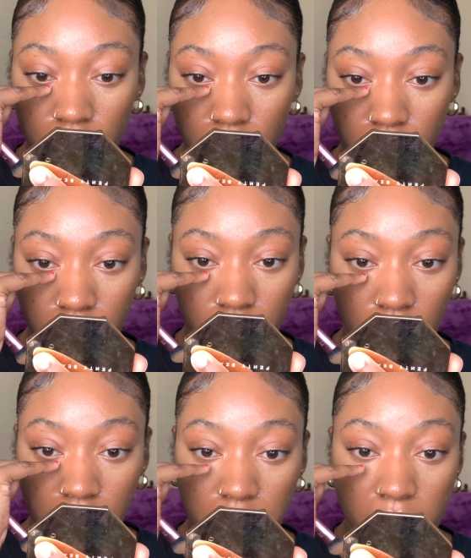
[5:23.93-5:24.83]
uh,
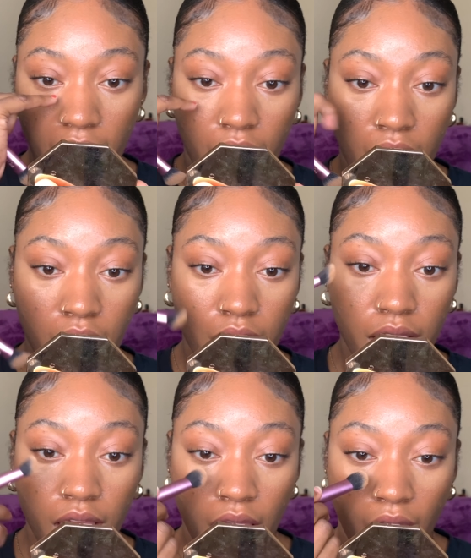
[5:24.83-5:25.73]
under my eye,
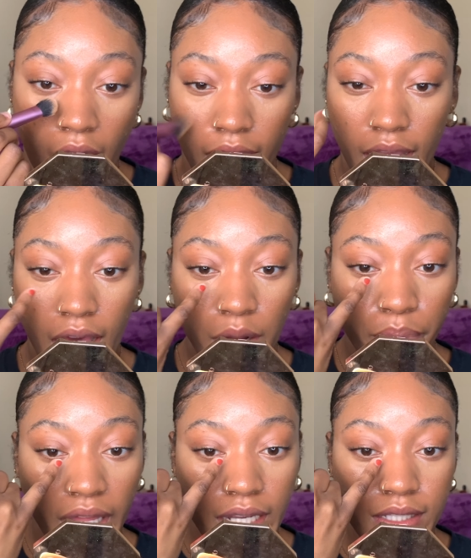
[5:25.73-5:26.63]
I kind of
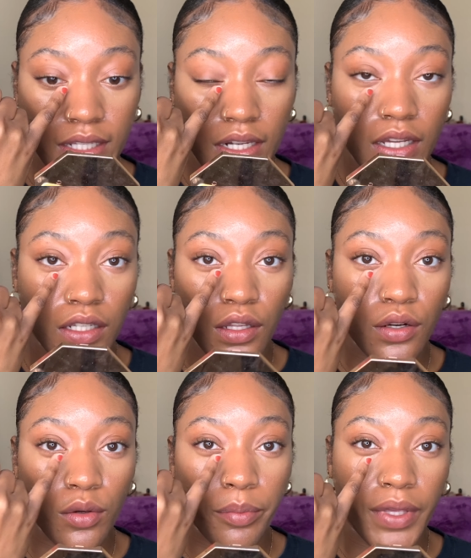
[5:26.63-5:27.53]
place it a
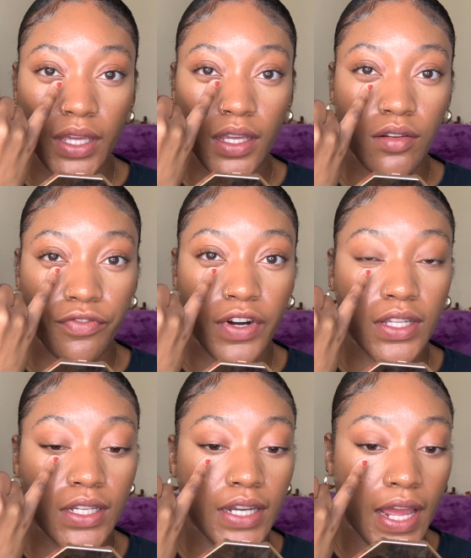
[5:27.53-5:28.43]
little bit
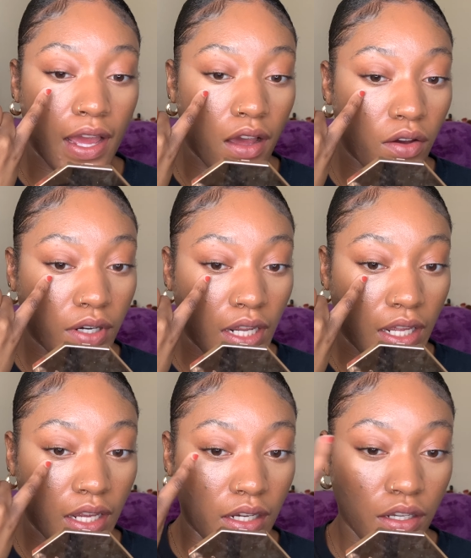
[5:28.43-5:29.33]
further down and,